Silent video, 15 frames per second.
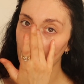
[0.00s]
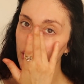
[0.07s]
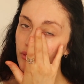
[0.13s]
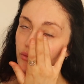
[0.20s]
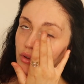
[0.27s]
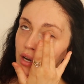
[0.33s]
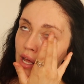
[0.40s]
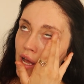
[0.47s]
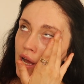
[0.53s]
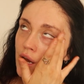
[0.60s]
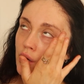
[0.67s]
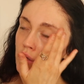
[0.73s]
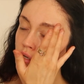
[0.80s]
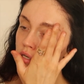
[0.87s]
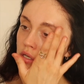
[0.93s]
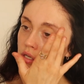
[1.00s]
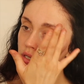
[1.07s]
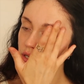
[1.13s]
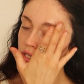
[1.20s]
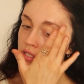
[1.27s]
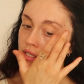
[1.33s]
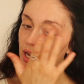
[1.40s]
for now,
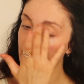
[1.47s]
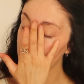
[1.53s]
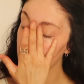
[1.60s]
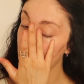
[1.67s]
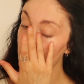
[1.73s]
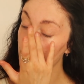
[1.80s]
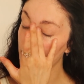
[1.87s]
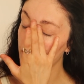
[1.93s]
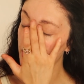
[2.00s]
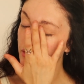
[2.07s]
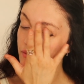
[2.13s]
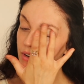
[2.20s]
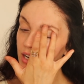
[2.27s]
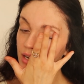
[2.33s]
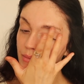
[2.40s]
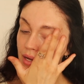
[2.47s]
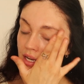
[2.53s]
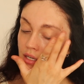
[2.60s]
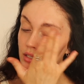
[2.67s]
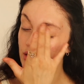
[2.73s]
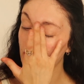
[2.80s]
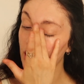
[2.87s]
unless anyone can
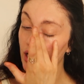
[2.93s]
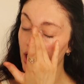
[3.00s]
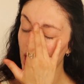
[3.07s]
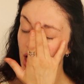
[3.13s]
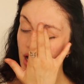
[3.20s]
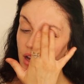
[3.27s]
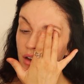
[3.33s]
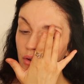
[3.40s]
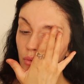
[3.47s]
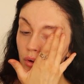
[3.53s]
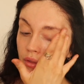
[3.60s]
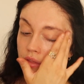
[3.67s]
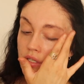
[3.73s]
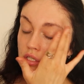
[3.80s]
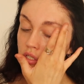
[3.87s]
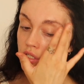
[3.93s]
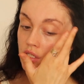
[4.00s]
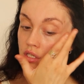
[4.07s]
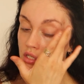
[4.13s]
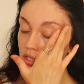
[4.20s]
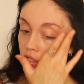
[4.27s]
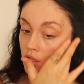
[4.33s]
recommend one that's just
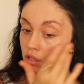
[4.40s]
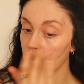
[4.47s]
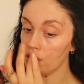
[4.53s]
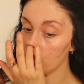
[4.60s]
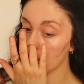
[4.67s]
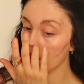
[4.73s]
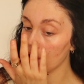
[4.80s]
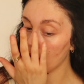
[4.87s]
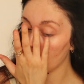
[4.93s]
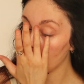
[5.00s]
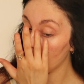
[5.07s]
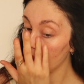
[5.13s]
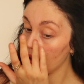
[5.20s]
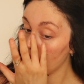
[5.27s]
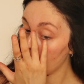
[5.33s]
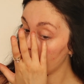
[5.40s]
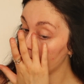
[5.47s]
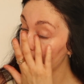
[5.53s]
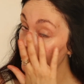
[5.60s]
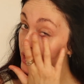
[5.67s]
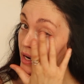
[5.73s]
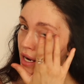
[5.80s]
as good,
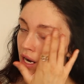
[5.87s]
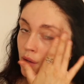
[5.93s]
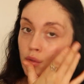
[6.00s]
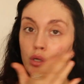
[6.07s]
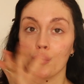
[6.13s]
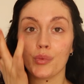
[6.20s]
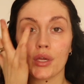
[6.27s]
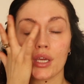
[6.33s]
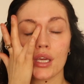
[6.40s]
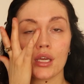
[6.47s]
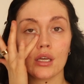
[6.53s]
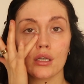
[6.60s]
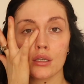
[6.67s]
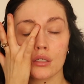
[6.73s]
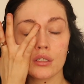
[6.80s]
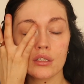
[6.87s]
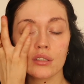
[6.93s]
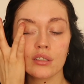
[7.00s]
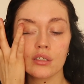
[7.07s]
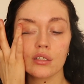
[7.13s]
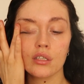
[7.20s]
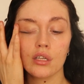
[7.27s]
then I will be
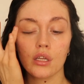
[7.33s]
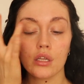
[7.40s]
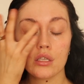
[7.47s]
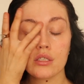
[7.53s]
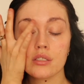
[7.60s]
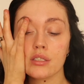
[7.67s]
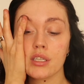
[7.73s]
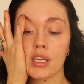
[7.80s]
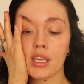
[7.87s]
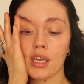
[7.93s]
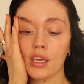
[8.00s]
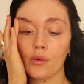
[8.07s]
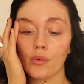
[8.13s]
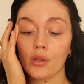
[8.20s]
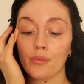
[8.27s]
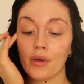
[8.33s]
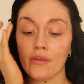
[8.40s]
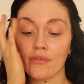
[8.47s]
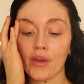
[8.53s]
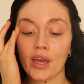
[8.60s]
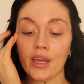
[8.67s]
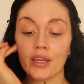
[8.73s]
sticking with my
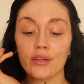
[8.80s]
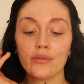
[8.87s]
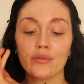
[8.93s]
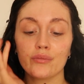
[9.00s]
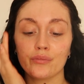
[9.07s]
fave.